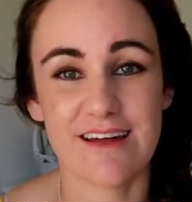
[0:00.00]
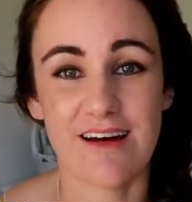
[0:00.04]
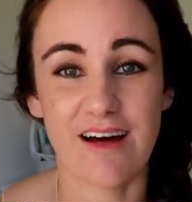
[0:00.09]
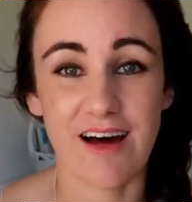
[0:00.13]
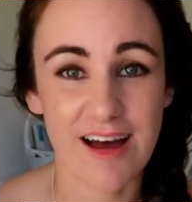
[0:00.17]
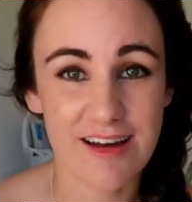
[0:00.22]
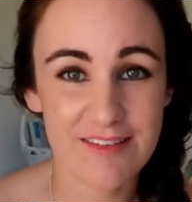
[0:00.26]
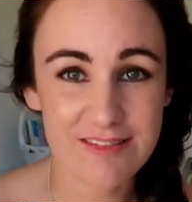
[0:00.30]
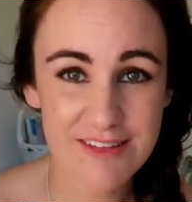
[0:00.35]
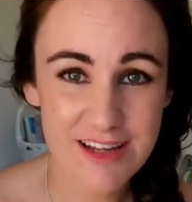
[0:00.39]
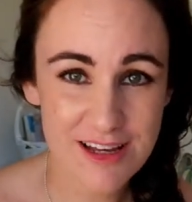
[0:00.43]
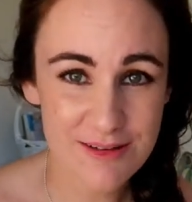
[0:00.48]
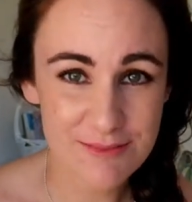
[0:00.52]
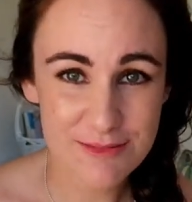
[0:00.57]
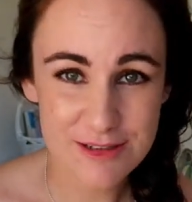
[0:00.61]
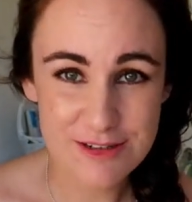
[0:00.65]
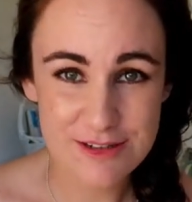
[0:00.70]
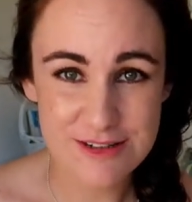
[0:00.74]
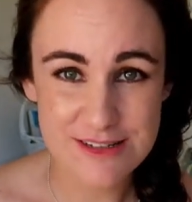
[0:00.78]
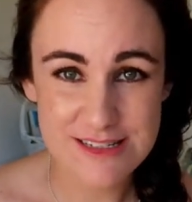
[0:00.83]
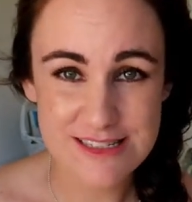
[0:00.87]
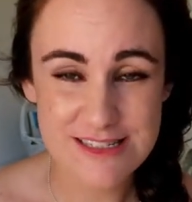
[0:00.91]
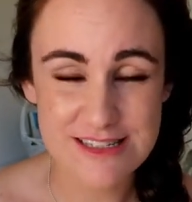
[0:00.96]
I've come
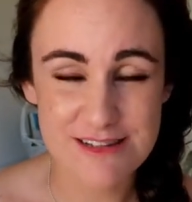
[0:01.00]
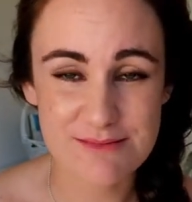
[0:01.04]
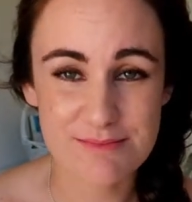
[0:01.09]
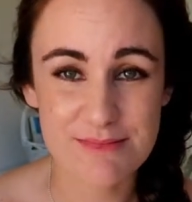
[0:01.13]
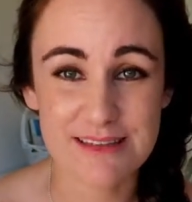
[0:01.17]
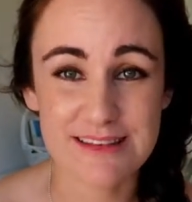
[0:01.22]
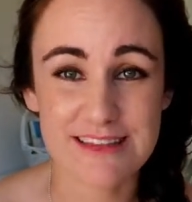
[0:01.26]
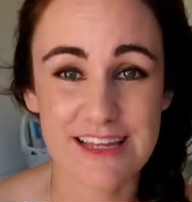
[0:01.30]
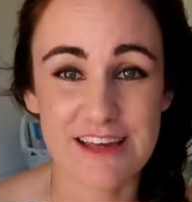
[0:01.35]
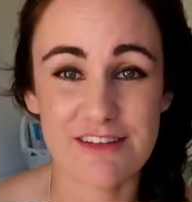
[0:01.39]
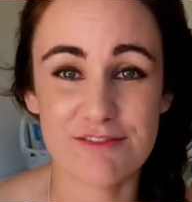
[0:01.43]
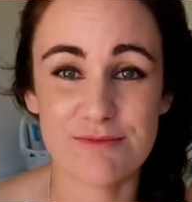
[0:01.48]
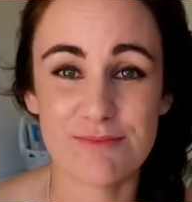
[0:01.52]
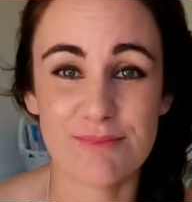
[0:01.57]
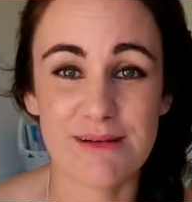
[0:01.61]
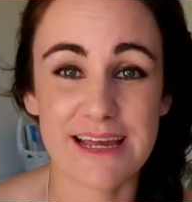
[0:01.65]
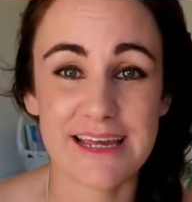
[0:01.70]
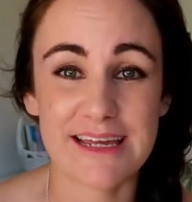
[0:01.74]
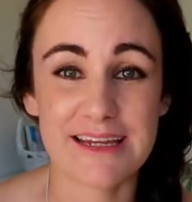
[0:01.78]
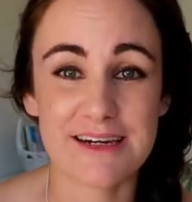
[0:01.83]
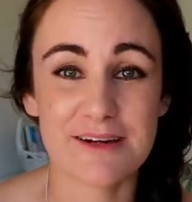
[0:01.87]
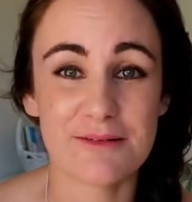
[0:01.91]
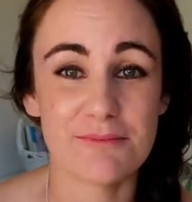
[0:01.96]
across them and they've
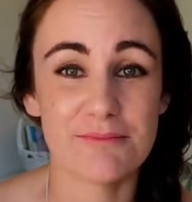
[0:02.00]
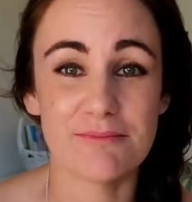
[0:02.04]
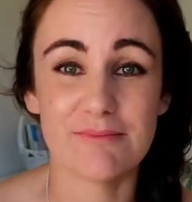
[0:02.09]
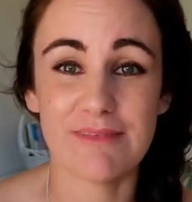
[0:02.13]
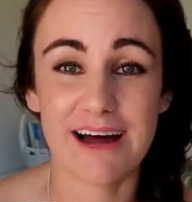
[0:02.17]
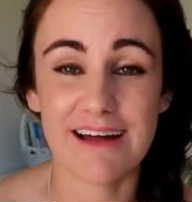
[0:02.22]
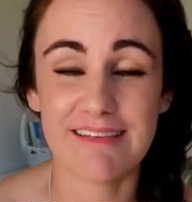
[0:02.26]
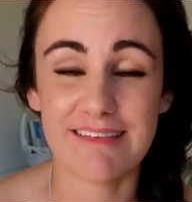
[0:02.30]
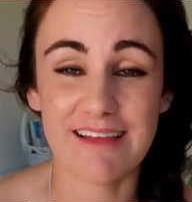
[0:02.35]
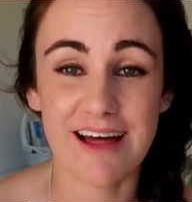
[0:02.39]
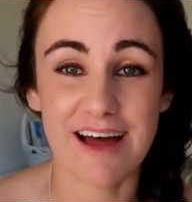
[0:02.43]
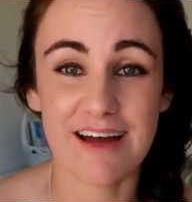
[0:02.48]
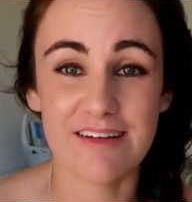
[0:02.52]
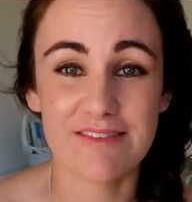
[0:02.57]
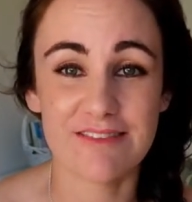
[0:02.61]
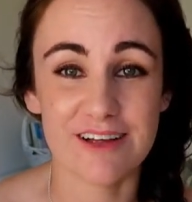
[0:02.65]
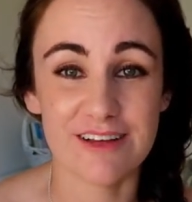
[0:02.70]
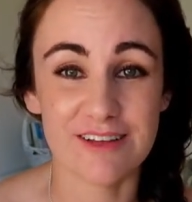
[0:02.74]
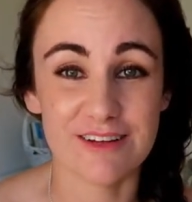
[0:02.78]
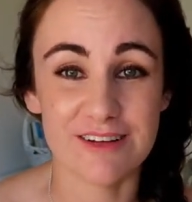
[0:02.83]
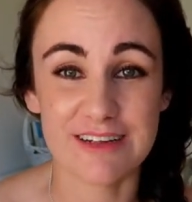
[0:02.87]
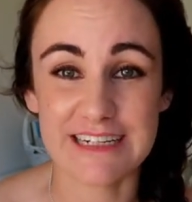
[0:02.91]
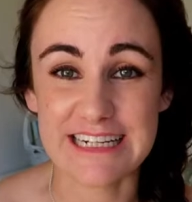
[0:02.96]
made my life
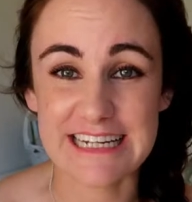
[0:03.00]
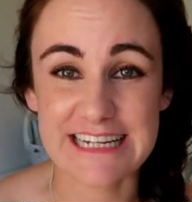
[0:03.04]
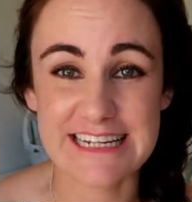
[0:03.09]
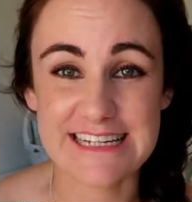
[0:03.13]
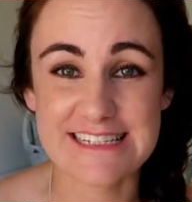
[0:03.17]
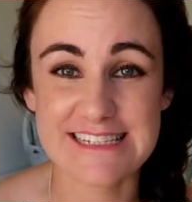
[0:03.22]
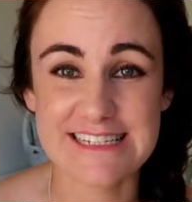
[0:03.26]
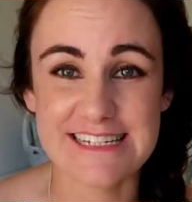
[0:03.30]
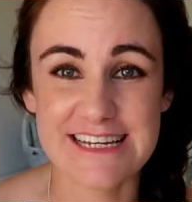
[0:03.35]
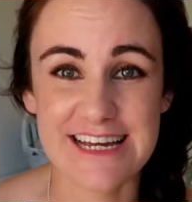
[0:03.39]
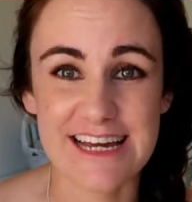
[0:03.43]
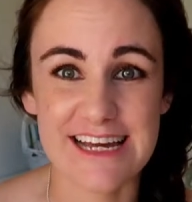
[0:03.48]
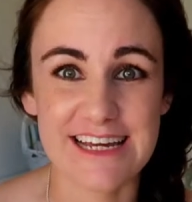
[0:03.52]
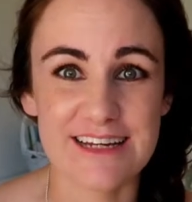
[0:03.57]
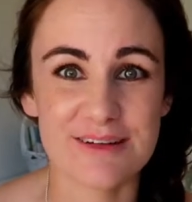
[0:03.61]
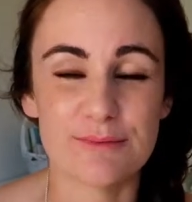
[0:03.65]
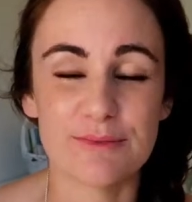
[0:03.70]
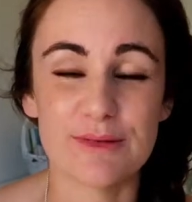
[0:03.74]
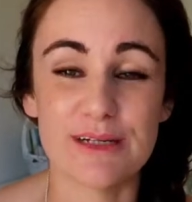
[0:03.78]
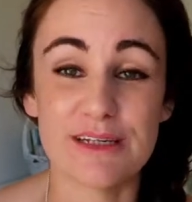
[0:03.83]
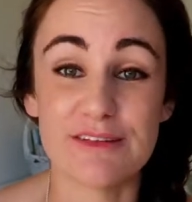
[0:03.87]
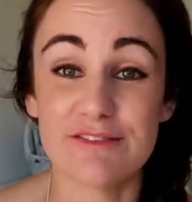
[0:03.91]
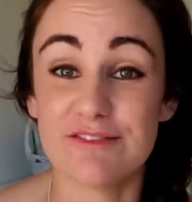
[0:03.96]
a lot easier
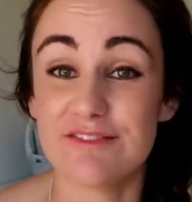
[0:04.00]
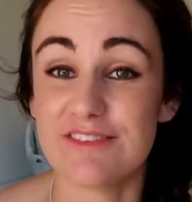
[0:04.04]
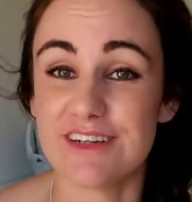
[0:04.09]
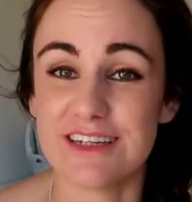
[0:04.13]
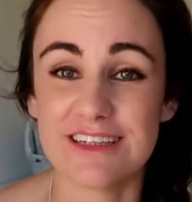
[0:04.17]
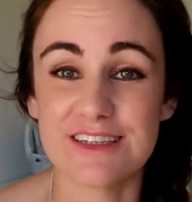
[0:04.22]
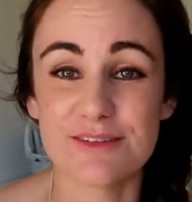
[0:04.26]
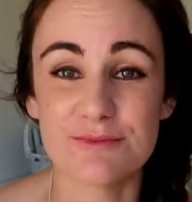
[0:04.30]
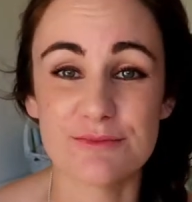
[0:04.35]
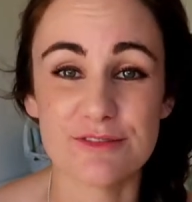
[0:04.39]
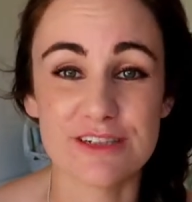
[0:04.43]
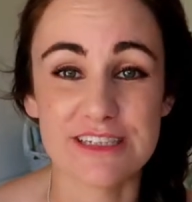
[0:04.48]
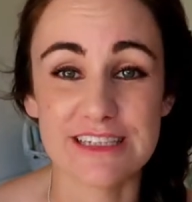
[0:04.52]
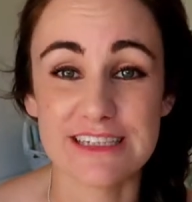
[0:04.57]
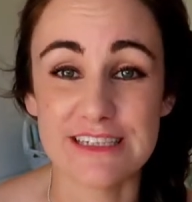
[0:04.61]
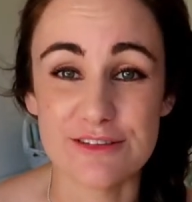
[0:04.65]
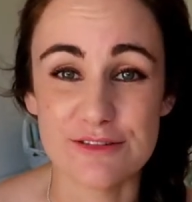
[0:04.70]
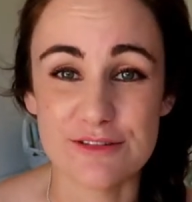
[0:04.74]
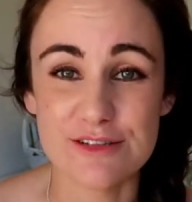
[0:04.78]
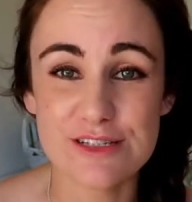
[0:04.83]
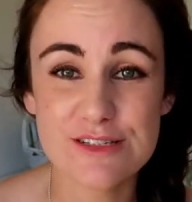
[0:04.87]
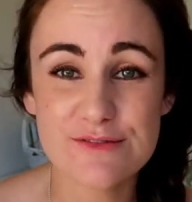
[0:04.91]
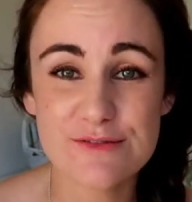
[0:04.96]
and we've found them really
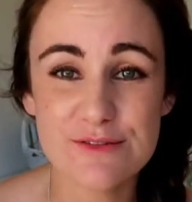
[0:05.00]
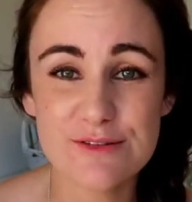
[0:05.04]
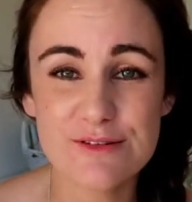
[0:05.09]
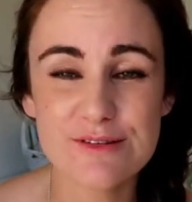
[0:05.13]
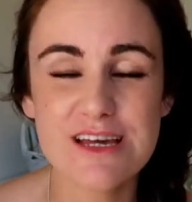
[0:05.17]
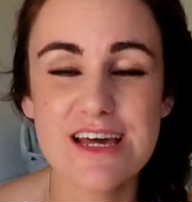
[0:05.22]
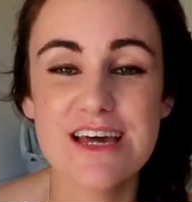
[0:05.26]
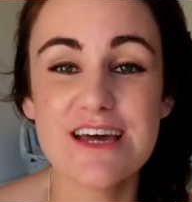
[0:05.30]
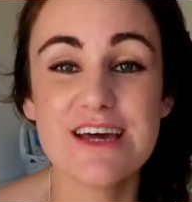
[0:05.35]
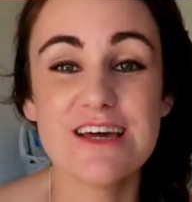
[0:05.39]
useful.